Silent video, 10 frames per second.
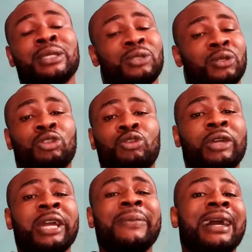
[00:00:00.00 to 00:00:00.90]

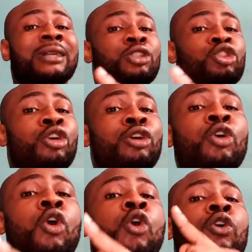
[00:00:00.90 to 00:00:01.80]
Subscribe and turn
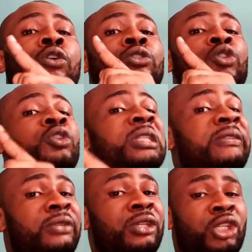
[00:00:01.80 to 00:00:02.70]
on your
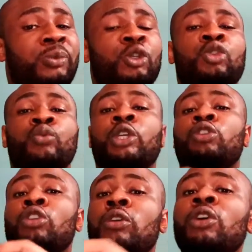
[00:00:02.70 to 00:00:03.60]
notification, because when you
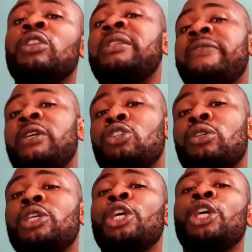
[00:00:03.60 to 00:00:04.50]
turn on your notification,